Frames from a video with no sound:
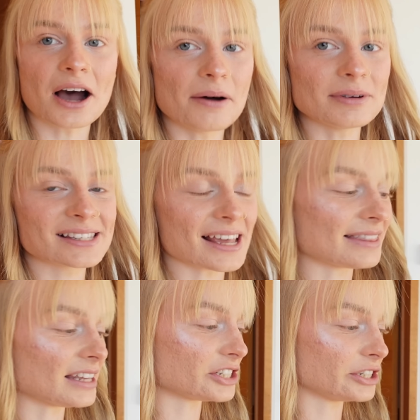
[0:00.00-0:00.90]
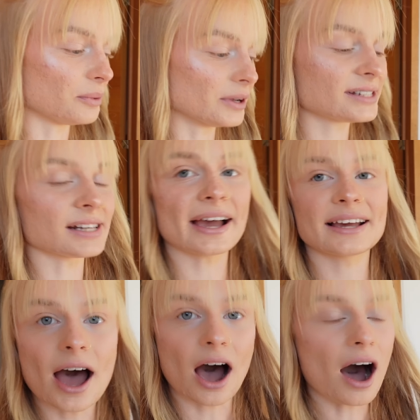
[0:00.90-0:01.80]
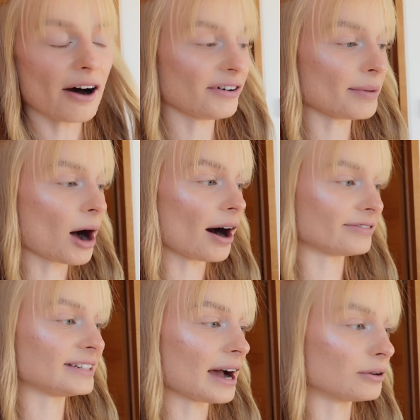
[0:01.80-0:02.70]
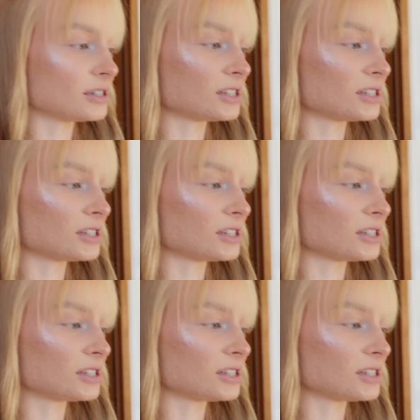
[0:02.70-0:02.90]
Kawa said that she wants like a half up, half down